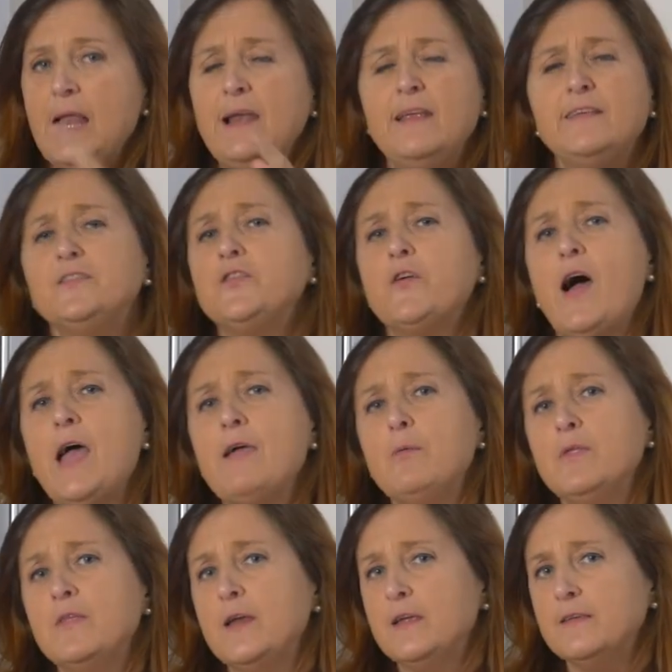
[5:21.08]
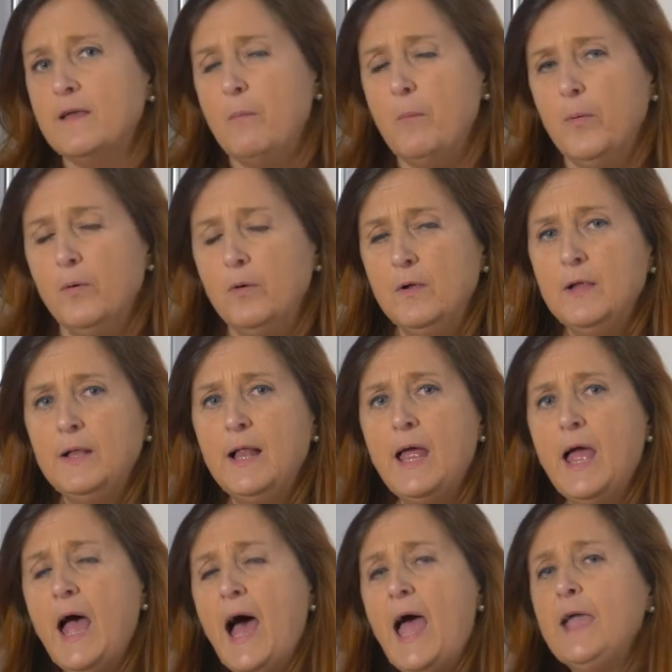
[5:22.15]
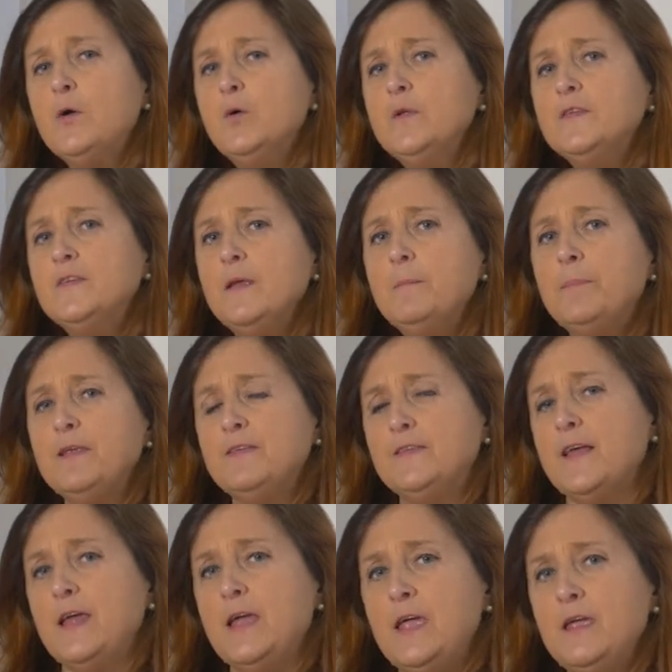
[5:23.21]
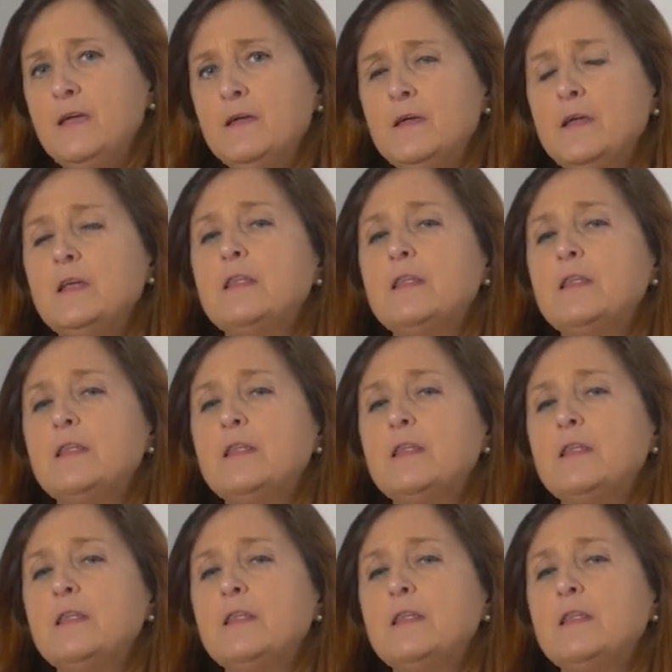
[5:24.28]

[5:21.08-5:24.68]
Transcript: Let's try with an example. I could simply say,